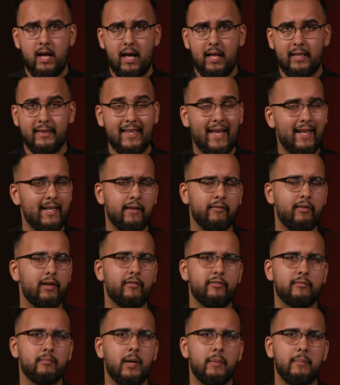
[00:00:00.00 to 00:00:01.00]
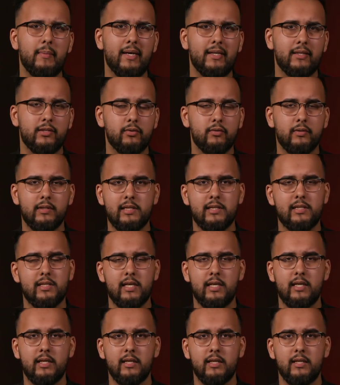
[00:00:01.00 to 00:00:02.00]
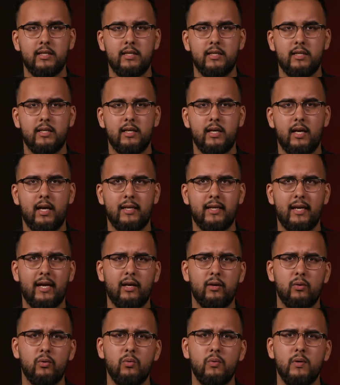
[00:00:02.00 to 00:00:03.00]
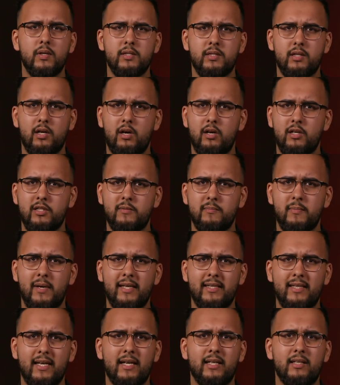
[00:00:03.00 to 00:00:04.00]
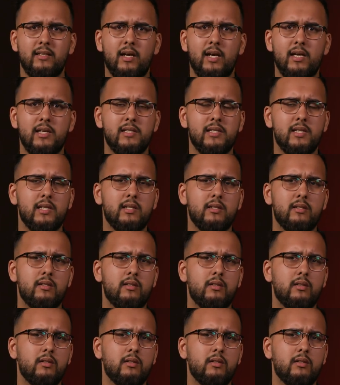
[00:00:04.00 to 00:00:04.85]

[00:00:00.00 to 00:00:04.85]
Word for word: And that never left my mind till this day. And I always asked my dad, I said,